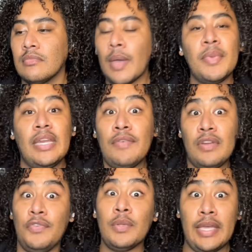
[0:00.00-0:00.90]
I mean, even
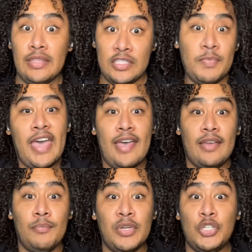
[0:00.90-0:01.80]
if you like this
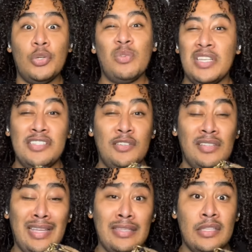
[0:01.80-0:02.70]
bag, but you don't
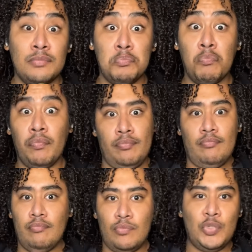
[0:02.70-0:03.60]
necessarily like the
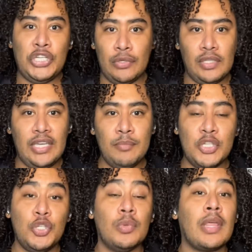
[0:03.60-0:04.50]
shearling,
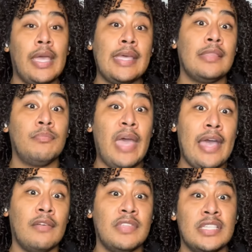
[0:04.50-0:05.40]
but you would like a
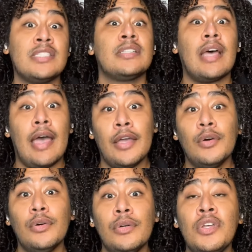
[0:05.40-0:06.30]
bag of this
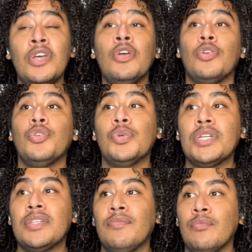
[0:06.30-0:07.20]
style, you
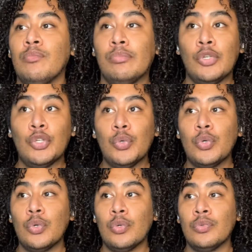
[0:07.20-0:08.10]
could
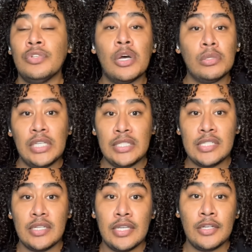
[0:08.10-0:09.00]
Google
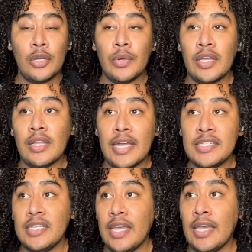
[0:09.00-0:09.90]
Nolita,
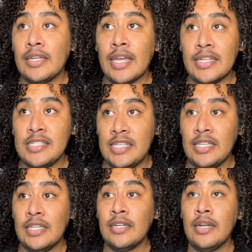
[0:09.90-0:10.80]
Nolita
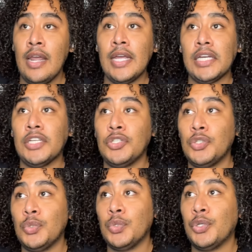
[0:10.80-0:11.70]
19, and
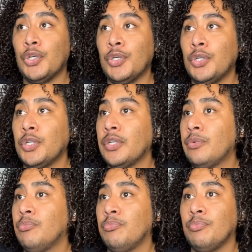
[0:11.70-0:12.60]
you
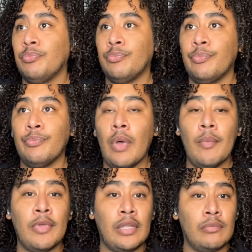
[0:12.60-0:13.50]
could, I
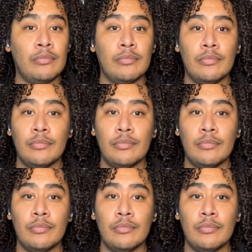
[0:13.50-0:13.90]
mean,